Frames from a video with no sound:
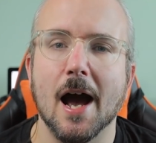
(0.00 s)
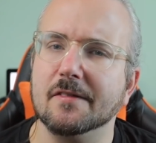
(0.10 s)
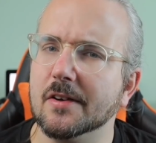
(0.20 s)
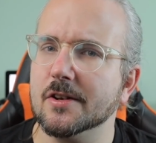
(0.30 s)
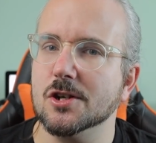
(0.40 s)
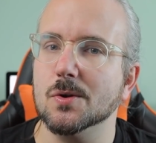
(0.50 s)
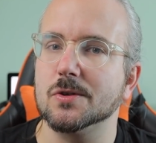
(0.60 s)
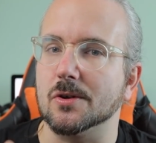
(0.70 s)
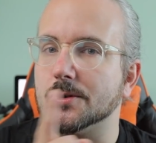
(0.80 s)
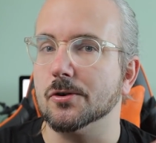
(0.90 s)
I've even
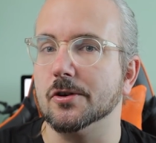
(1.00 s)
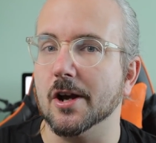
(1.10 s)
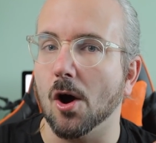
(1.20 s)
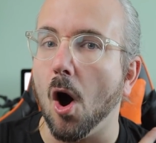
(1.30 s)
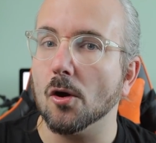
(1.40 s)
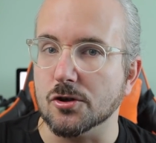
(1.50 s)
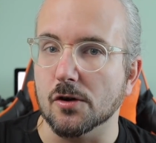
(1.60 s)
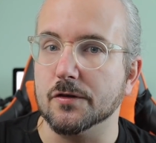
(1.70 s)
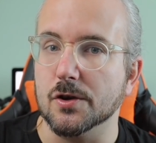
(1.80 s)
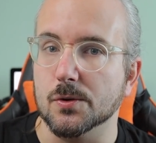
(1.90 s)
used Arturia
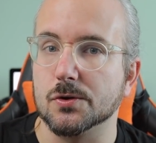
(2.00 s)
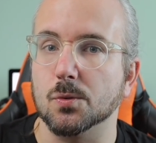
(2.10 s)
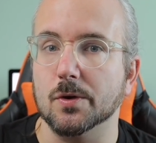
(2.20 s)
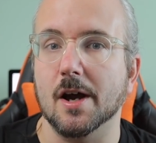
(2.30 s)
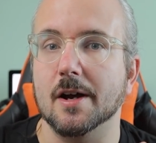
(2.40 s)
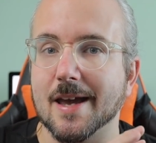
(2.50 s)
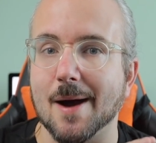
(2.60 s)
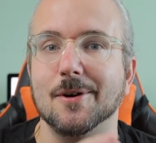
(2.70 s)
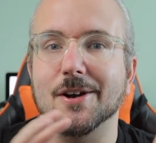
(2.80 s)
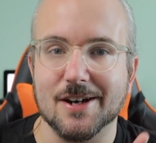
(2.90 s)
Audio Views with a
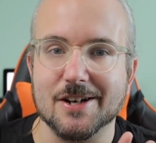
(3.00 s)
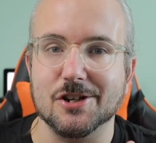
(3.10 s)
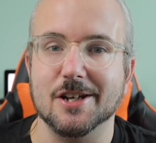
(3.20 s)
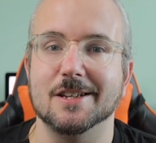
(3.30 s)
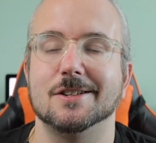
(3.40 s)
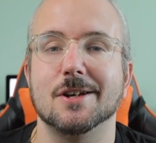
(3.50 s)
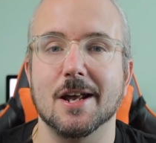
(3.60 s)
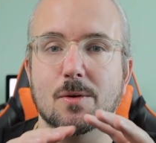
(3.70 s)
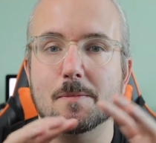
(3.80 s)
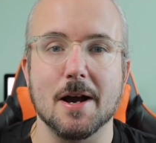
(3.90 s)
camera connection kit
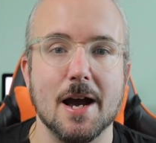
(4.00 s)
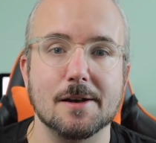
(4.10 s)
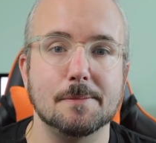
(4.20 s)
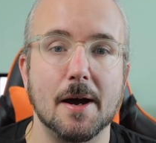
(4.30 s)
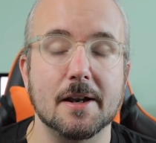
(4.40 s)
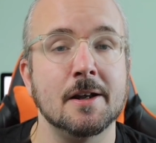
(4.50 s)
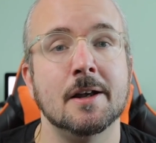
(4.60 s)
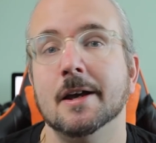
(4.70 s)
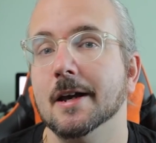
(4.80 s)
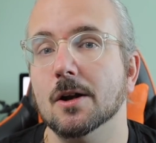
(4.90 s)
together with my iPad.
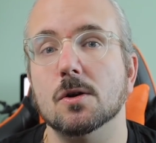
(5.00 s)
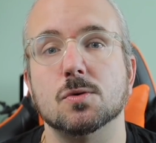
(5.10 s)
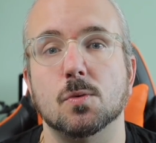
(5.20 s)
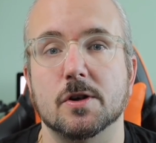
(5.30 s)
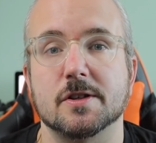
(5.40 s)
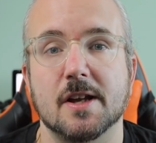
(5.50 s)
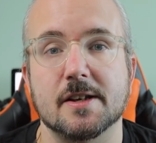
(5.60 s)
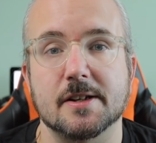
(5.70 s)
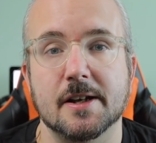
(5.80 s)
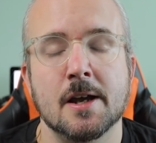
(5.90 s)
It also works
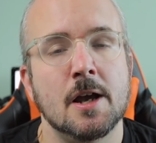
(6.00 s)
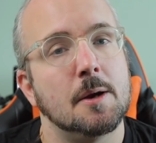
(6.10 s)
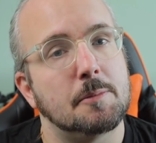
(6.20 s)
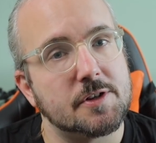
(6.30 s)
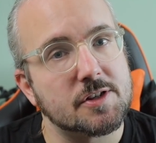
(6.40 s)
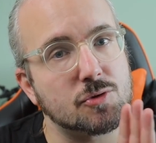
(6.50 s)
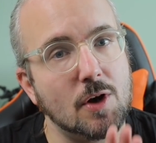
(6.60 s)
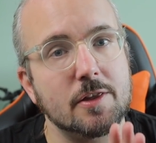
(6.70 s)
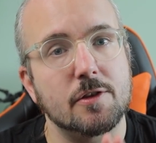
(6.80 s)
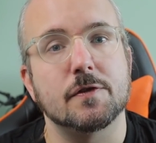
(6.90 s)
nicely, but the
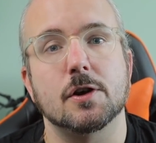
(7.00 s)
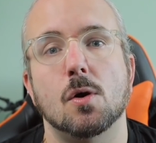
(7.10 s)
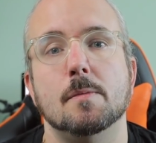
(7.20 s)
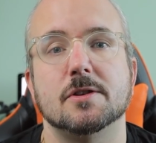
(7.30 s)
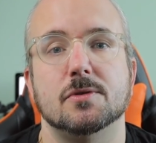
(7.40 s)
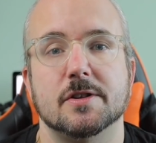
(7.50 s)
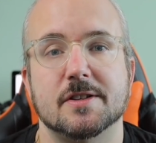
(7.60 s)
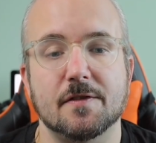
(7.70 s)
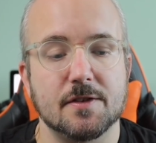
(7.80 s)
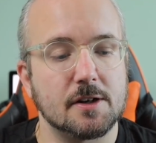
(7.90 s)
strength of the GoMixer is
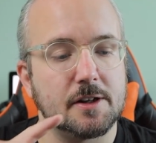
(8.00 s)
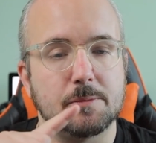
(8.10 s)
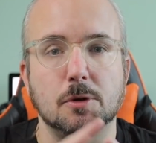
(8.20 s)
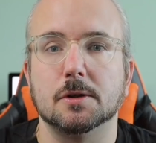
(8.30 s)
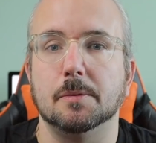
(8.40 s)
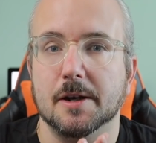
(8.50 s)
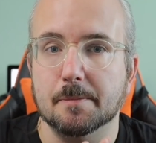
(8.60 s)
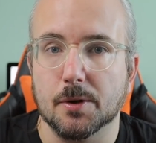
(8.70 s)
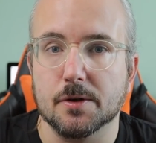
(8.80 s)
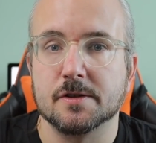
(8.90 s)
definitely the multiple
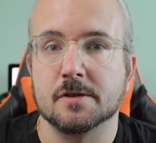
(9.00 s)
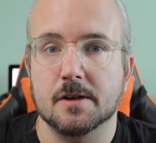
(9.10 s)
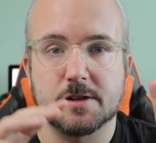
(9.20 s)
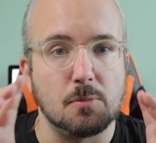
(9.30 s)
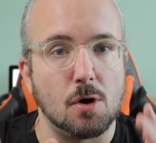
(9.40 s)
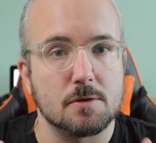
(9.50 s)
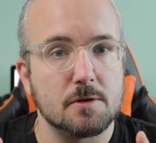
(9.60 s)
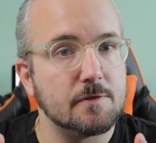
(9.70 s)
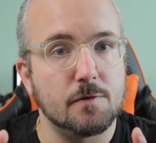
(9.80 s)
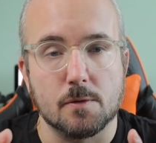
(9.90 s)
inputs, small
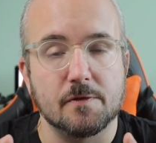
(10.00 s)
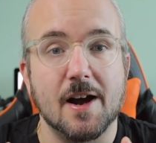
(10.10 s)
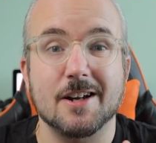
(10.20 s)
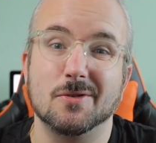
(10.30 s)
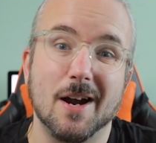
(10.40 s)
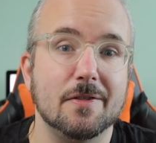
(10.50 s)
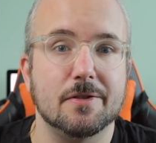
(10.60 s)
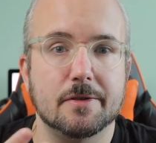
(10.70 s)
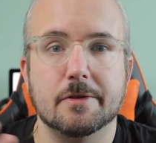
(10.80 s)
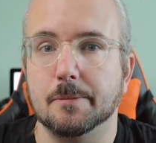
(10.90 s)
form factor,
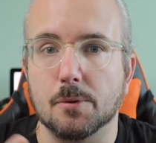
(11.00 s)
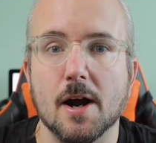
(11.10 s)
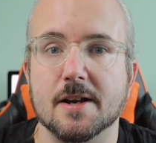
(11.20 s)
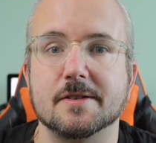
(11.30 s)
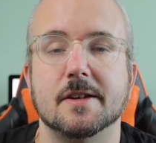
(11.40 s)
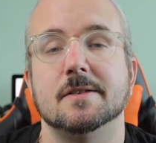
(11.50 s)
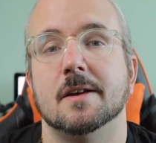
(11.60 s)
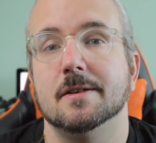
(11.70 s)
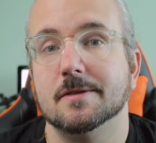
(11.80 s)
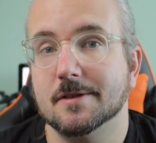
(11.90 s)
and the price. It's
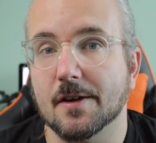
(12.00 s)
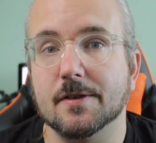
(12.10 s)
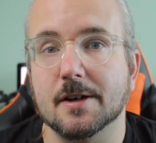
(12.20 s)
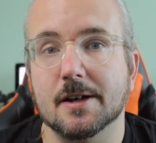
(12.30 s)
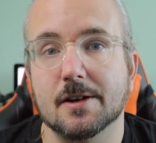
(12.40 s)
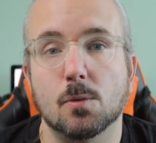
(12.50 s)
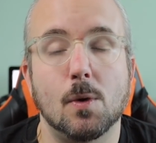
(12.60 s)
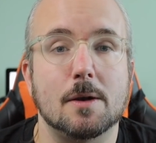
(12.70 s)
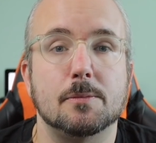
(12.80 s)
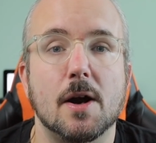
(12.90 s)
definitely
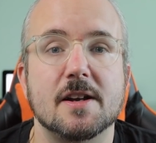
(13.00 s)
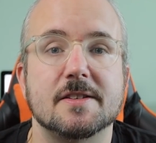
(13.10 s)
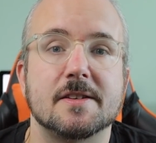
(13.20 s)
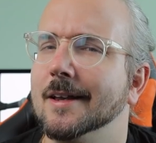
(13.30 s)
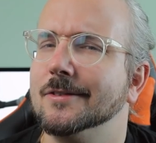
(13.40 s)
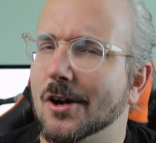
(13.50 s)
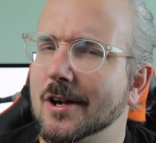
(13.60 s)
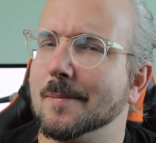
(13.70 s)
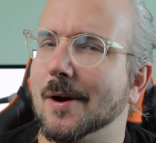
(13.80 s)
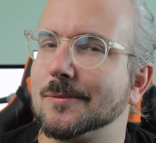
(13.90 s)
well priced. And
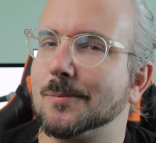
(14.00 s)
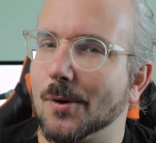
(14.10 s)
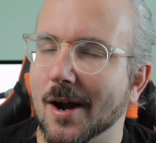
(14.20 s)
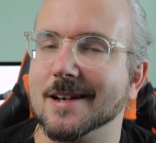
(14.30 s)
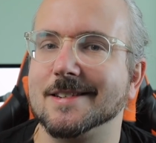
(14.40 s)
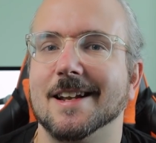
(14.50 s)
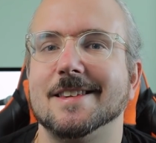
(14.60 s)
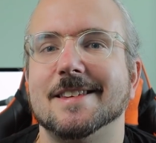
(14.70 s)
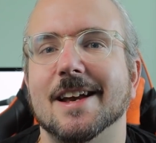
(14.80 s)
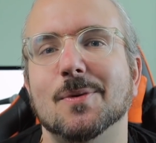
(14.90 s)
talking about price,
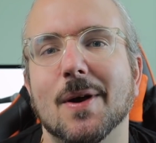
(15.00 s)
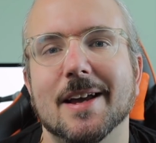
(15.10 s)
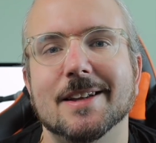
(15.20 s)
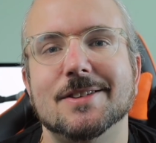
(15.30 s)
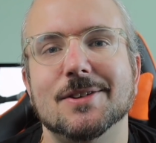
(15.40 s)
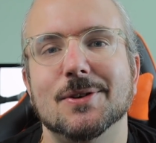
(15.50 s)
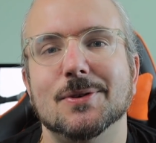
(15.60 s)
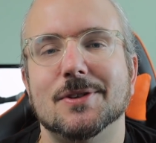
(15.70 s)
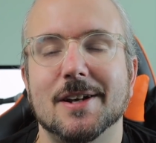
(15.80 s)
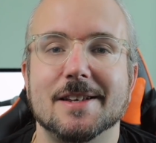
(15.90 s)
let's segue into
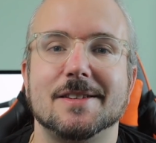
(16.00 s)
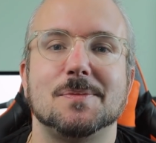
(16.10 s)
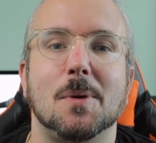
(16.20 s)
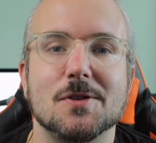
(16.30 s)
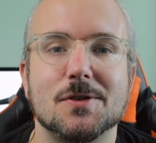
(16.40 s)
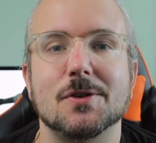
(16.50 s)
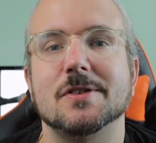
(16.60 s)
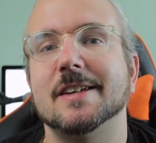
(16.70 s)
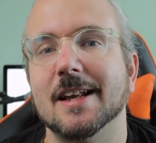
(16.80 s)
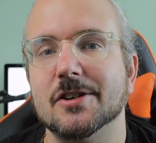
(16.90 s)
today's sponsor,
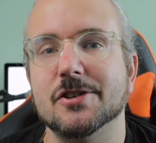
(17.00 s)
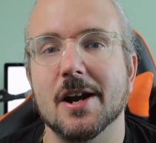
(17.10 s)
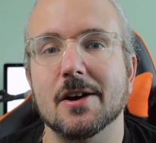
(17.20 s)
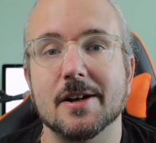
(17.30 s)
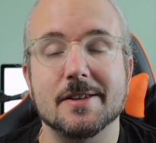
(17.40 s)
Skillshare.